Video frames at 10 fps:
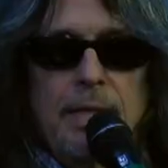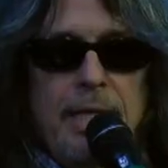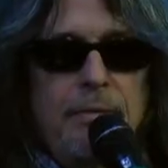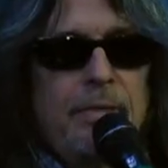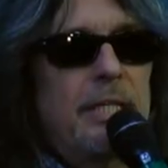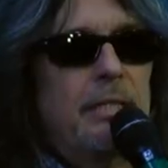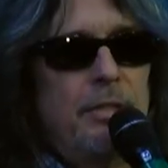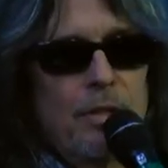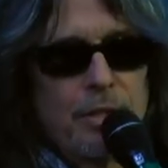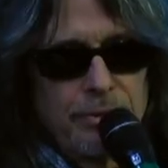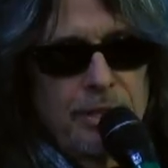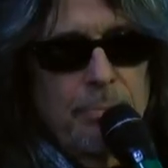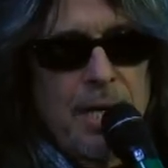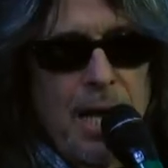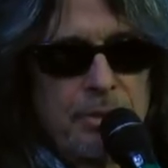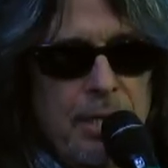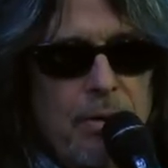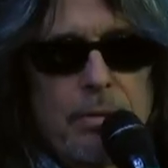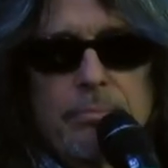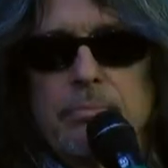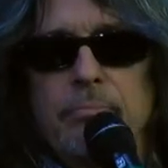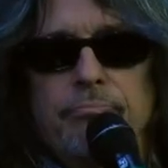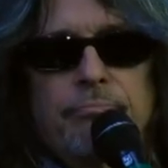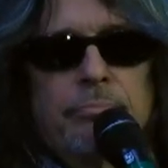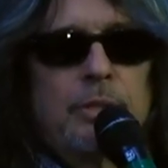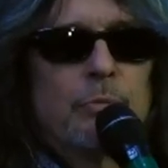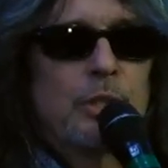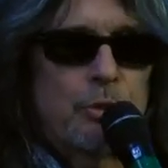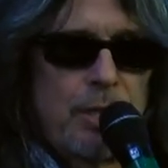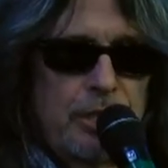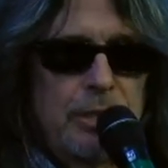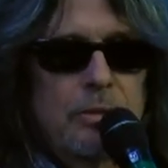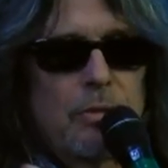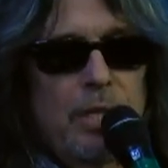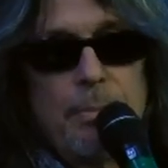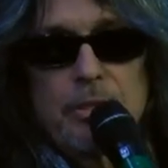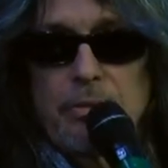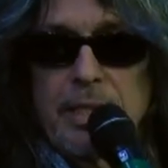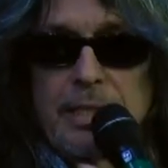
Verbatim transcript: it, it, it you know there sometimes there are the restrictions or limits or things